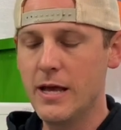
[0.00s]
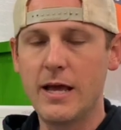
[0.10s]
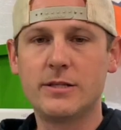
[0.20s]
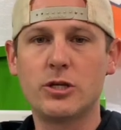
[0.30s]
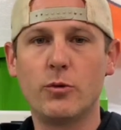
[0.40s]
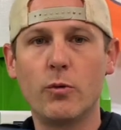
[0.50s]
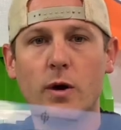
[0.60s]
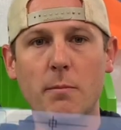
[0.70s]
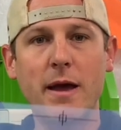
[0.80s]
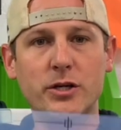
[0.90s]
And so we
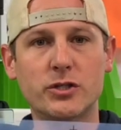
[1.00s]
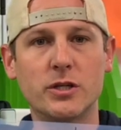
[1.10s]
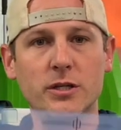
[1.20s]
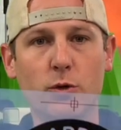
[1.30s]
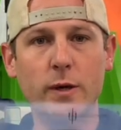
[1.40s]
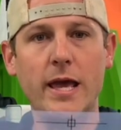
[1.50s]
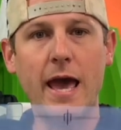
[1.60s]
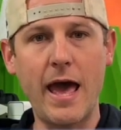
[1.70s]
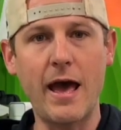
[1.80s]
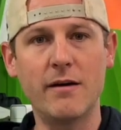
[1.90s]
wanna make sure that we
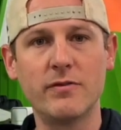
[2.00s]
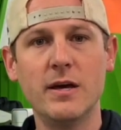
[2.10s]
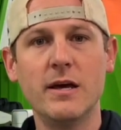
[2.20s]
have